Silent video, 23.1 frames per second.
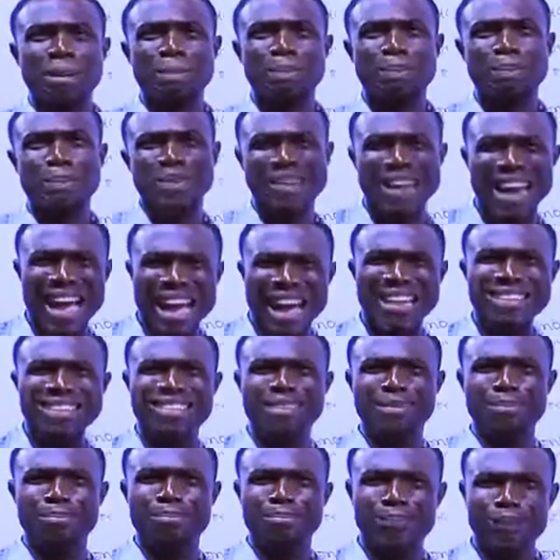Bright,
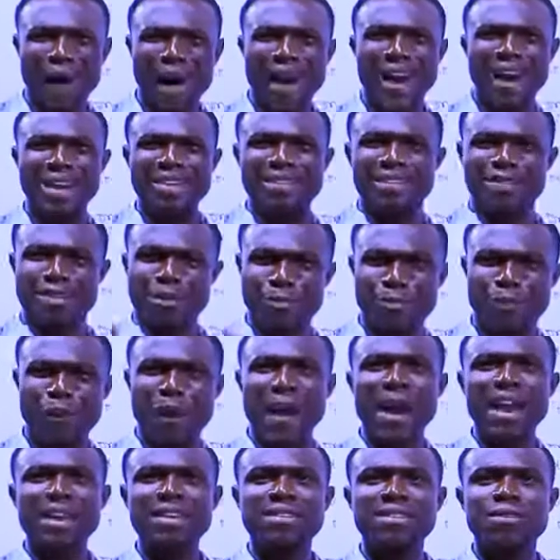bright,
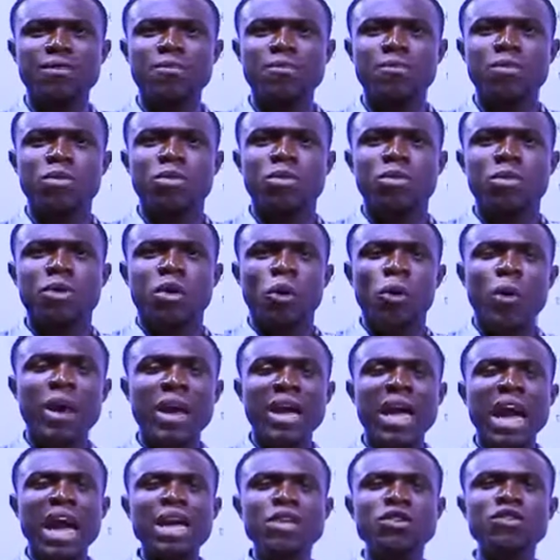bright. We
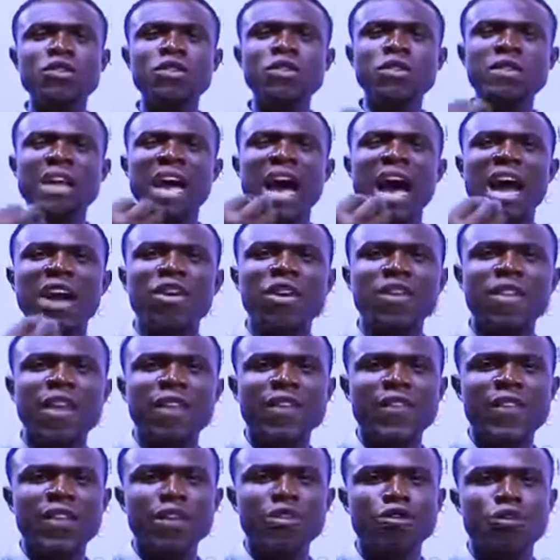can use another
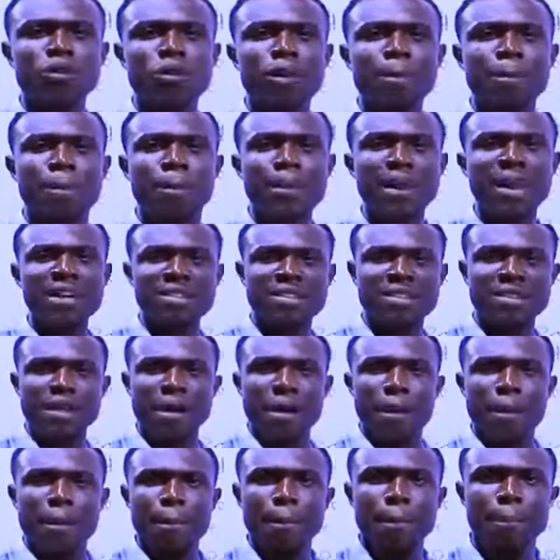thing to replace
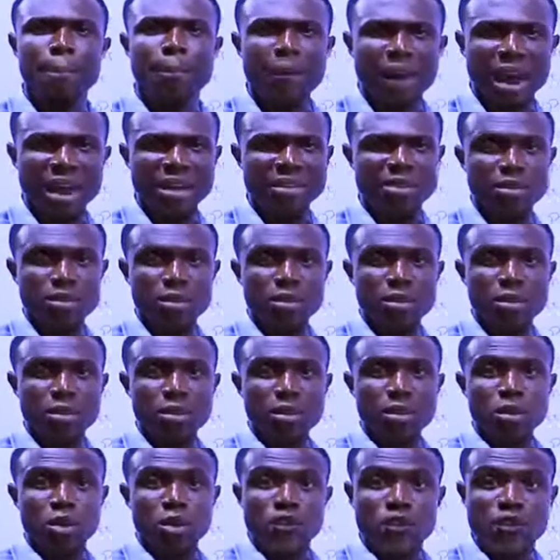bright.
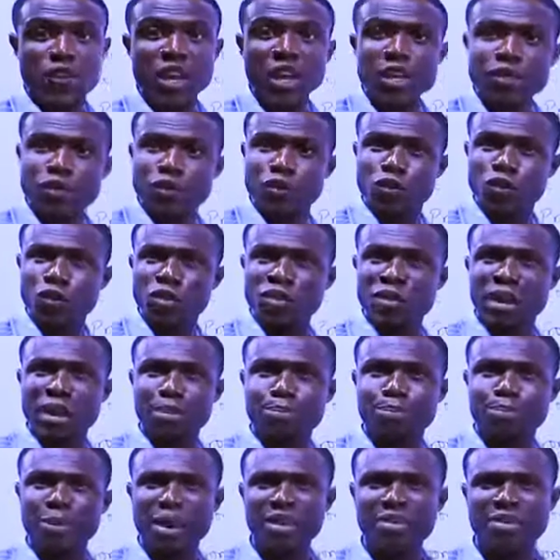Since you know that
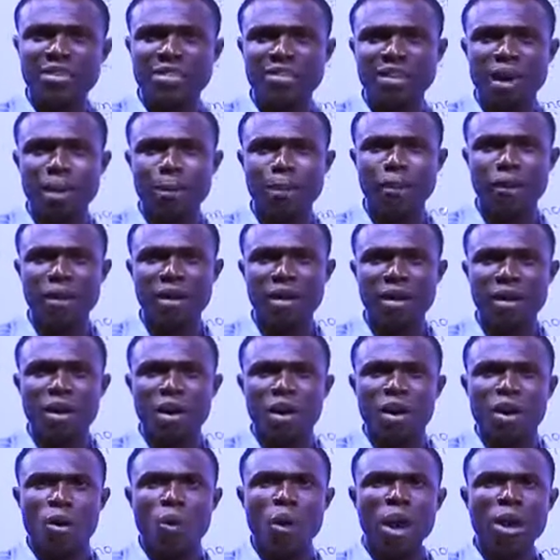bright is a boy,
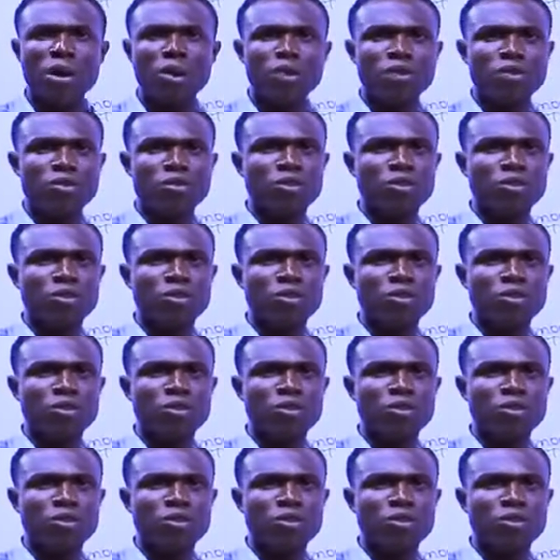why not